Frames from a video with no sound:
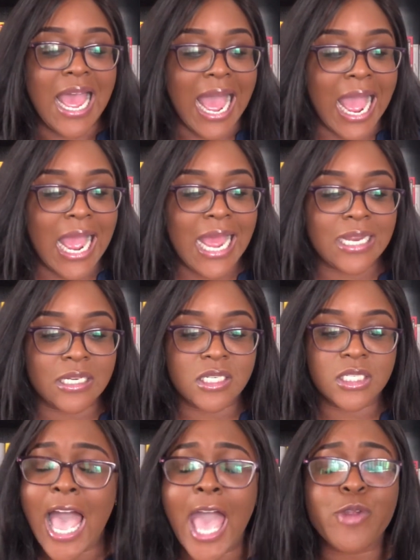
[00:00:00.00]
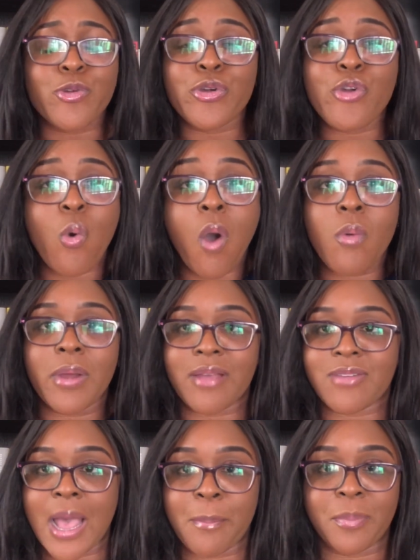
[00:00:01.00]
and I don't know what would have
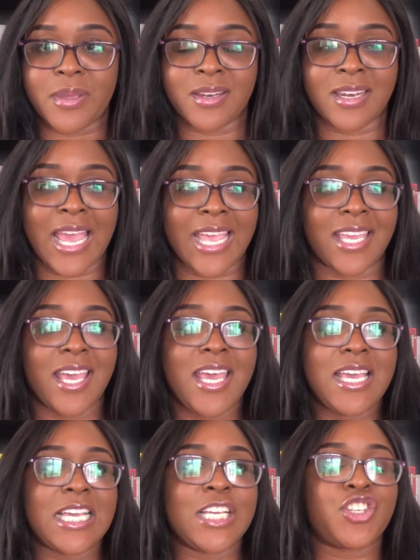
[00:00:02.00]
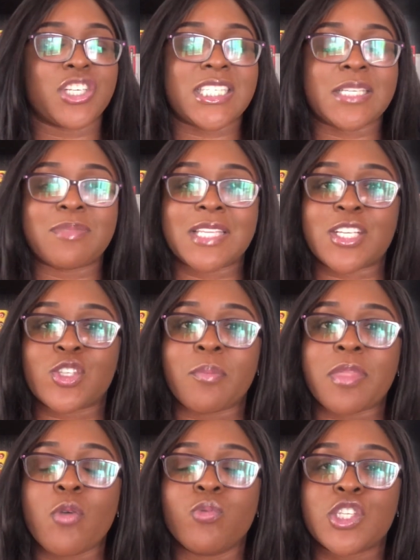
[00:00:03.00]
happened. Like, it just seems like
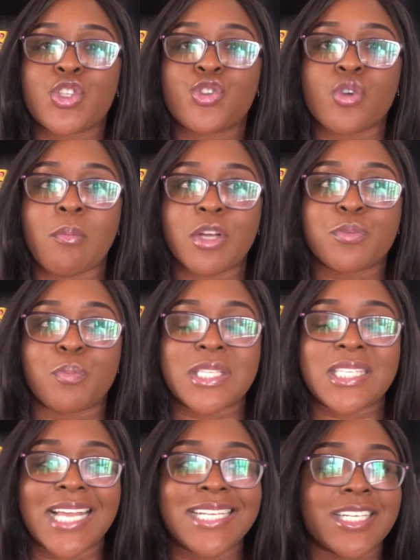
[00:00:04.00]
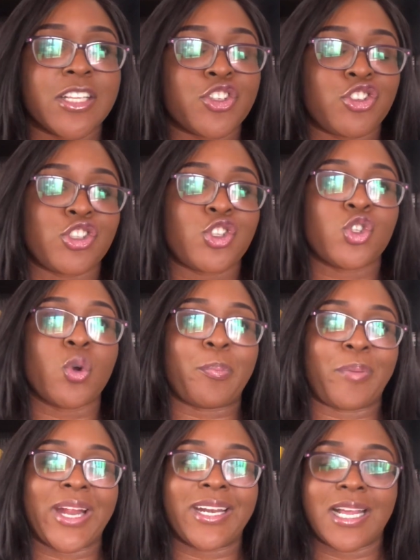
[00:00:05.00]
something with so much potential. It's just so
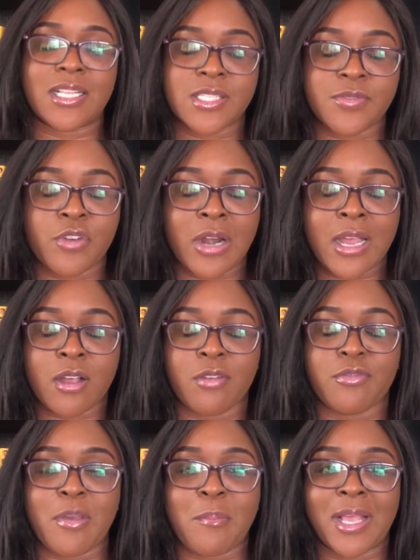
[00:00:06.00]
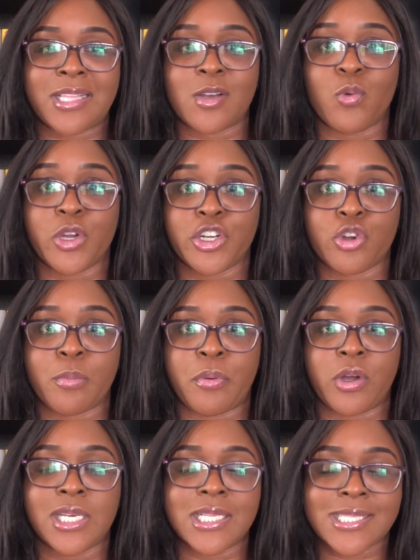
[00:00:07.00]
pregnant, for lack of a better word, no
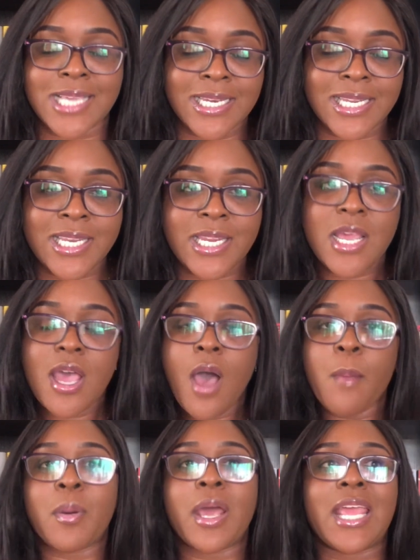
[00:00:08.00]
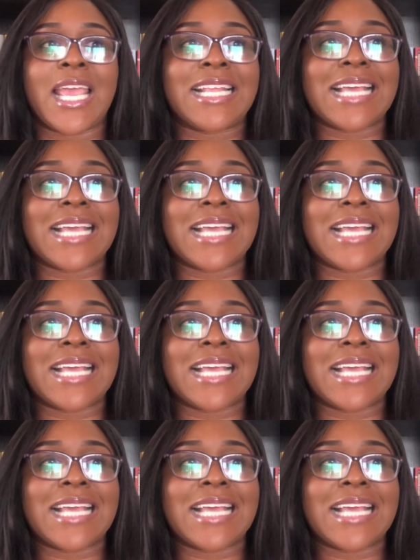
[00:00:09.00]
pun intended. But